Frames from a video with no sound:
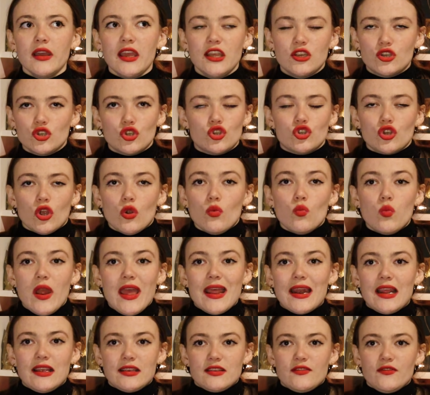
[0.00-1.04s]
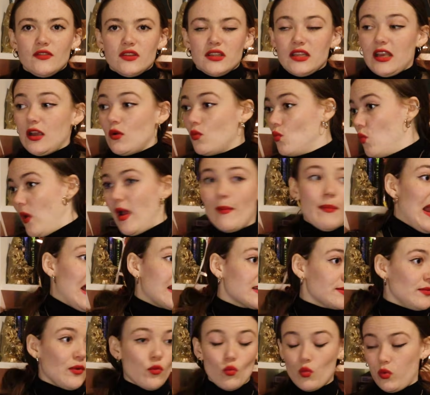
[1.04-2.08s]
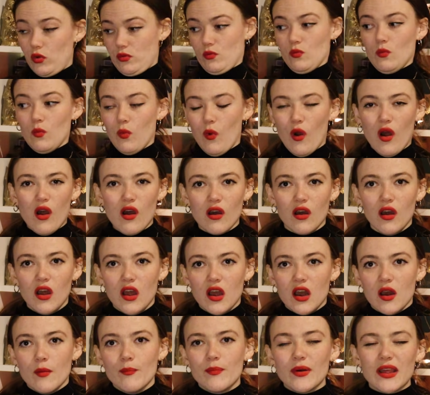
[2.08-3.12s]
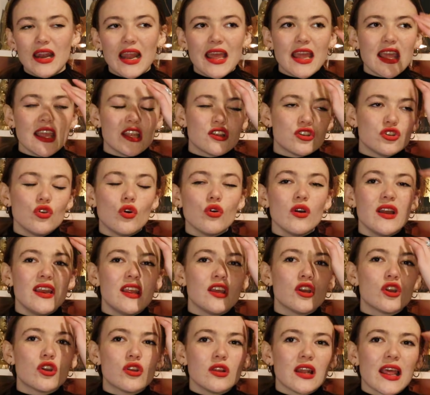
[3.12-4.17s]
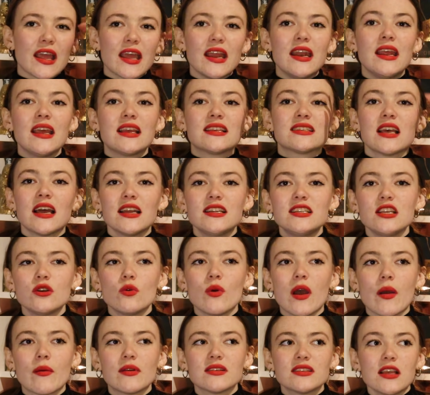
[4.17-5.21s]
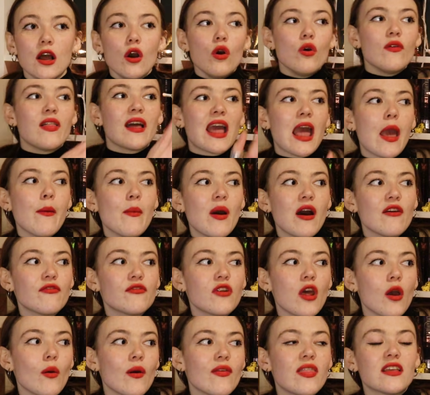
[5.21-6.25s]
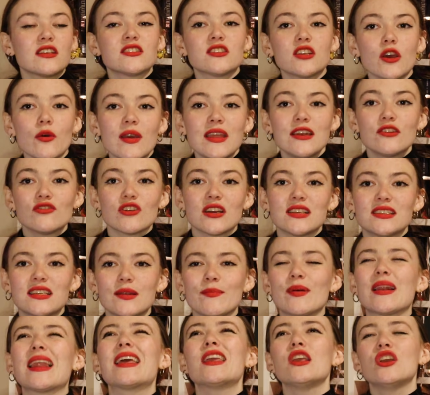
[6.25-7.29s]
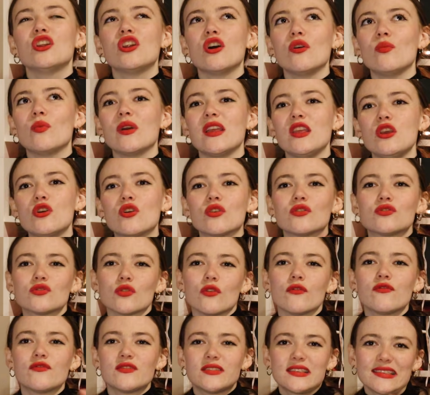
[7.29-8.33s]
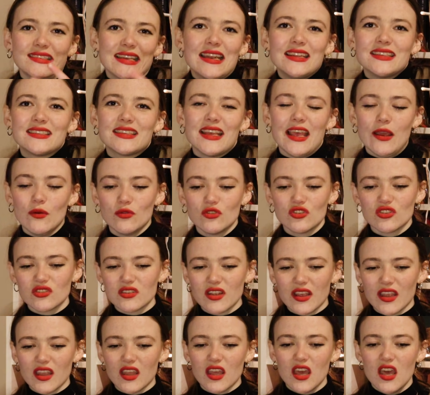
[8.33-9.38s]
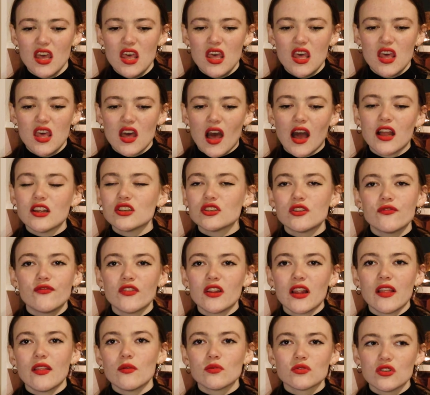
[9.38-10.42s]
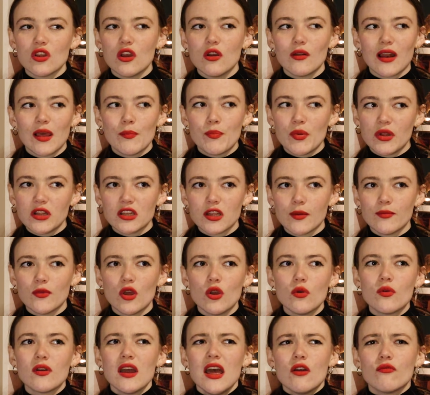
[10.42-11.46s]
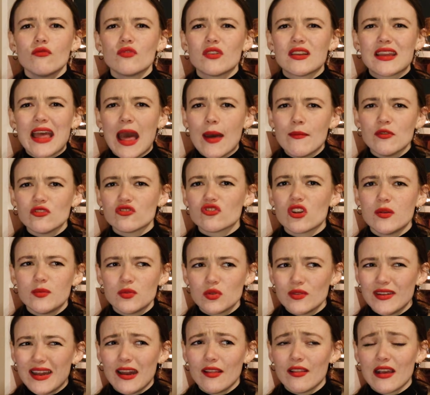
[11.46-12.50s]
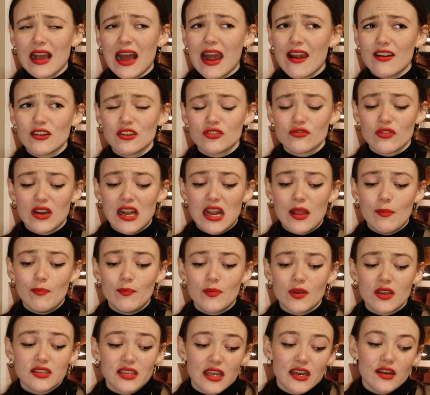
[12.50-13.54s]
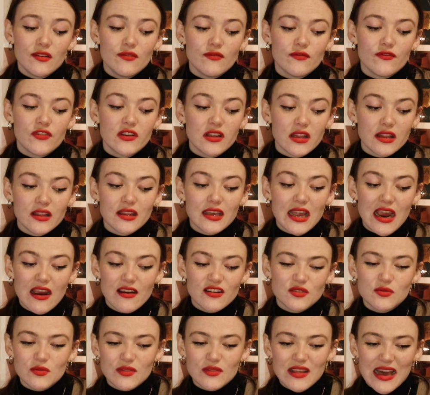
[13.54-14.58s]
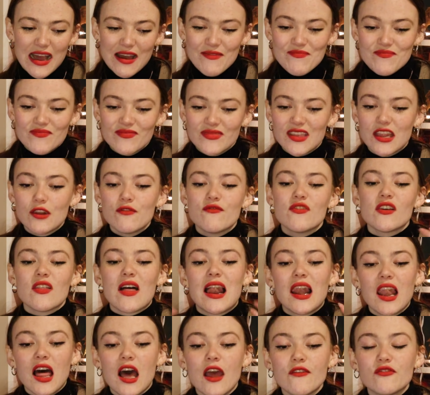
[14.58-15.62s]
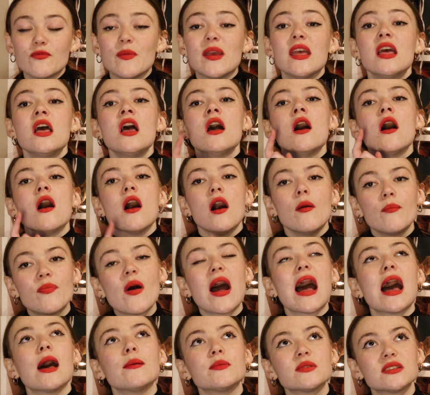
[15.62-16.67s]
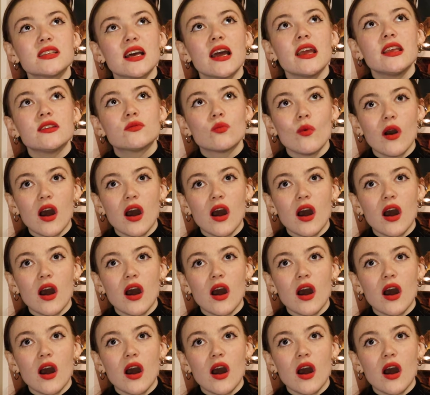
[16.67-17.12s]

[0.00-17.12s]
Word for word: It's just so weird. They just feel like whiplash. I'm like what? What? but like it's not in a, like an exciting way when it's like, oh, that came out of nowhere, that's so interesting. But like, you know, where you could sort of sense it. It was just like, I just feel like there was no like build up, no chemistry between any of the characters really, because I didn't feel like the characters were that, they didn't feel that alive for me. Perhaps that is